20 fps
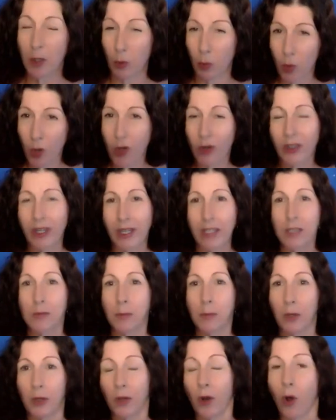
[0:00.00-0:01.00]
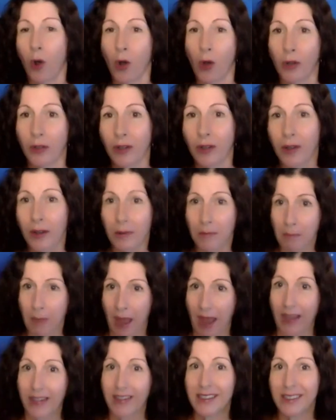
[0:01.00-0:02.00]
a world expert on
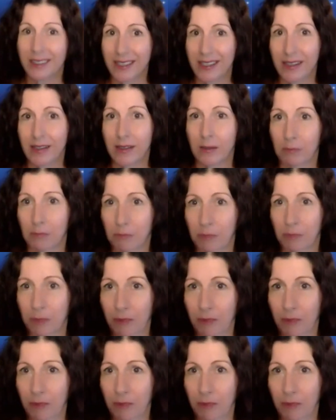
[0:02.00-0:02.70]
magnetism,